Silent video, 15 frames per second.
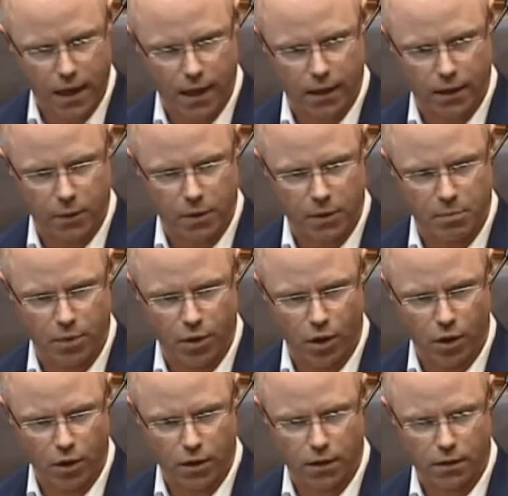that there was
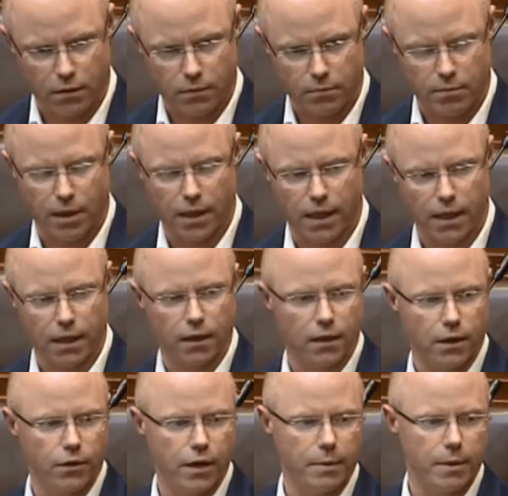broad political
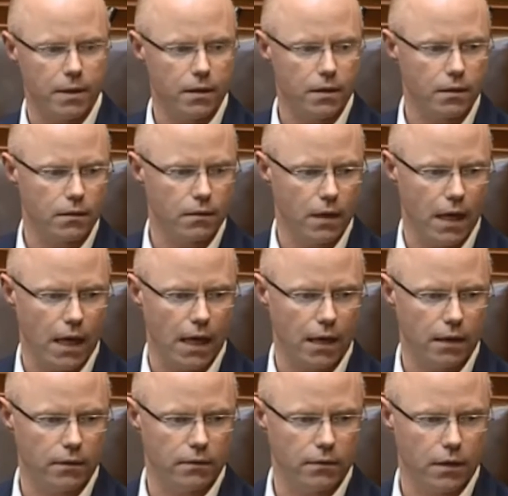agreement
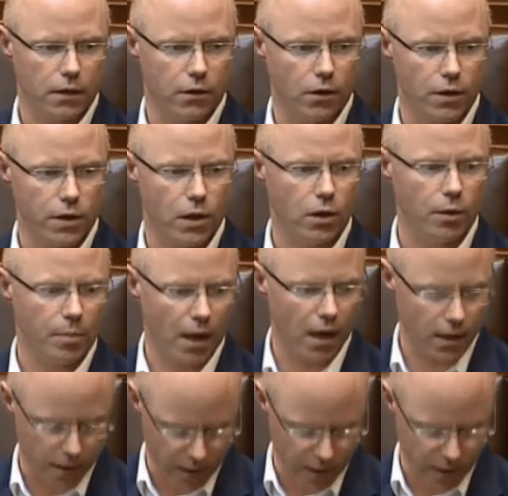across all parties